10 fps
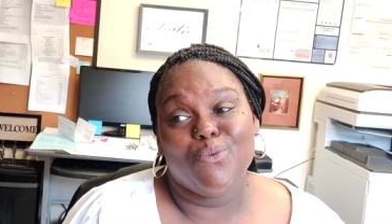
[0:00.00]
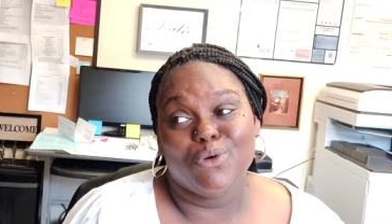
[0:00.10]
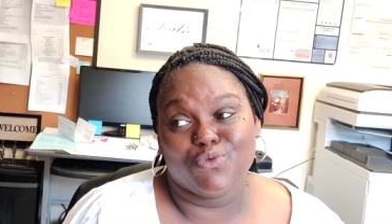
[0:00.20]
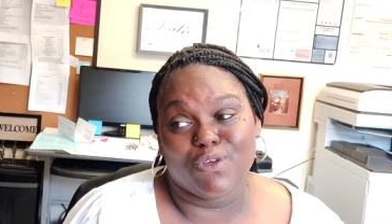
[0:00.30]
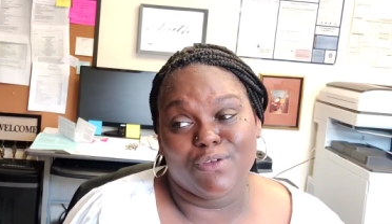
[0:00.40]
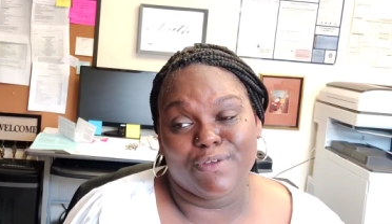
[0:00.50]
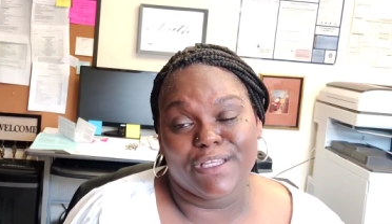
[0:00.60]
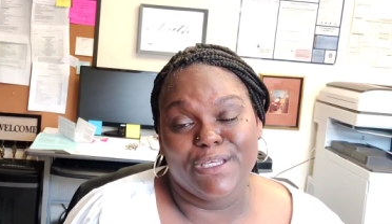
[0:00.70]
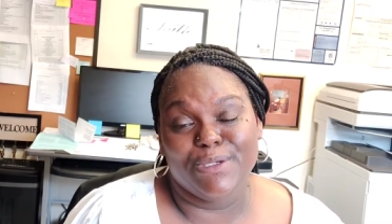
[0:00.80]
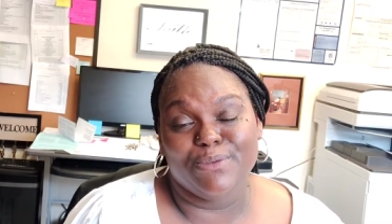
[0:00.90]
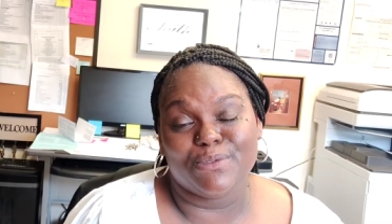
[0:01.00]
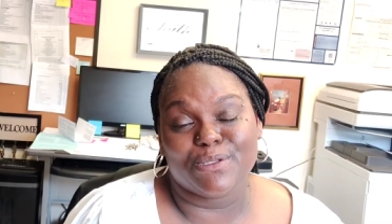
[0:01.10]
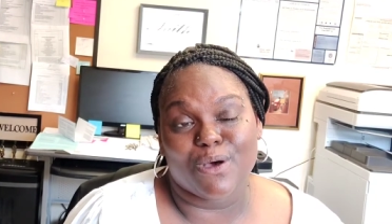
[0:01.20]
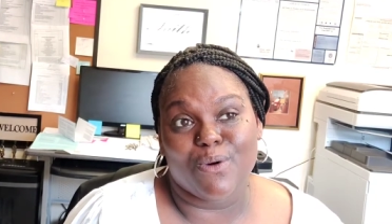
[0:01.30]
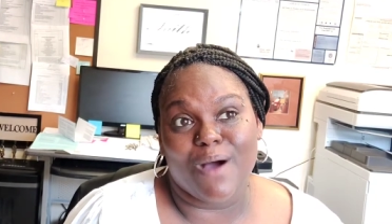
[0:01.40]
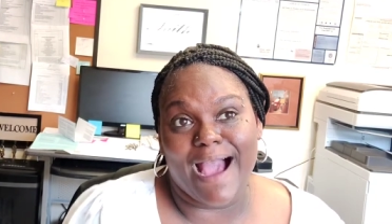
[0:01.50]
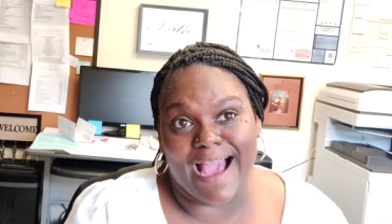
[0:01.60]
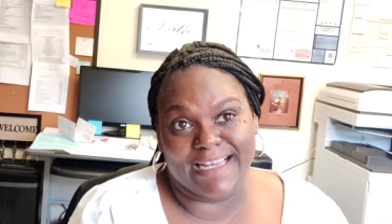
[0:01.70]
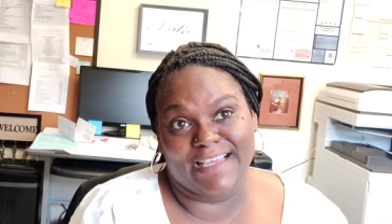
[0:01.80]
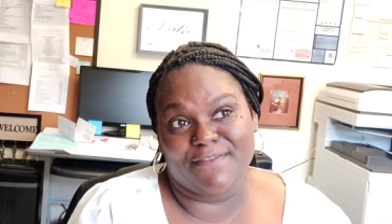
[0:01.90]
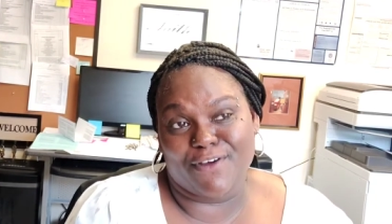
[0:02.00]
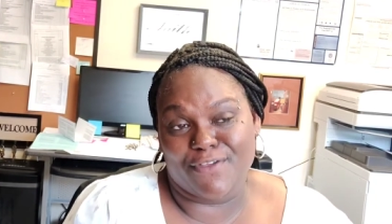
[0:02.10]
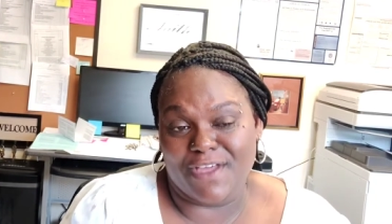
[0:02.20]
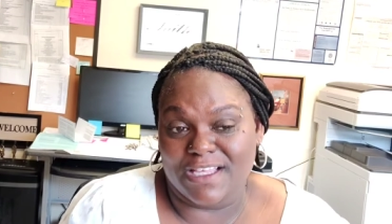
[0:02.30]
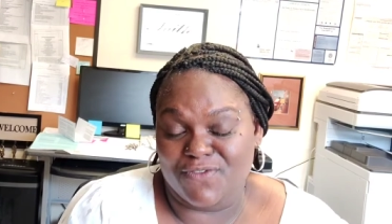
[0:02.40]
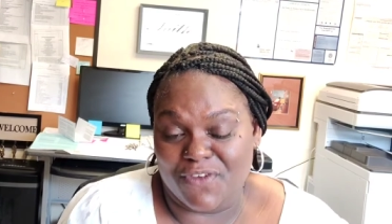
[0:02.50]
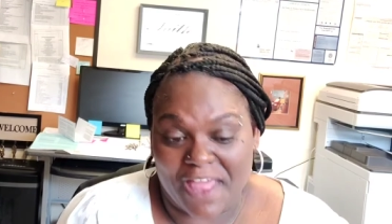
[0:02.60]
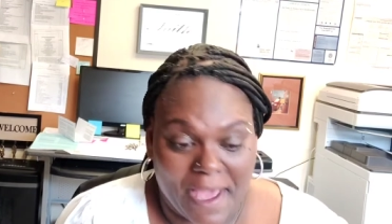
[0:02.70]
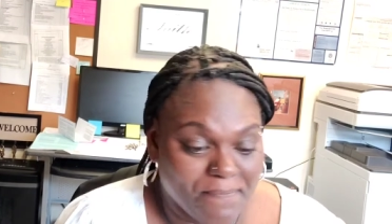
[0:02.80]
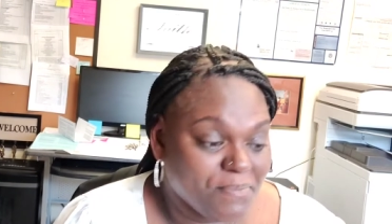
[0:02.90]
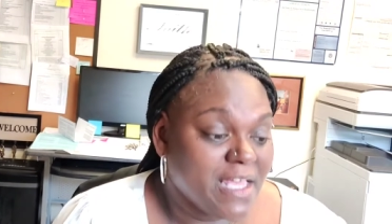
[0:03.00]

was really really cute. So I had to give her thanks for that.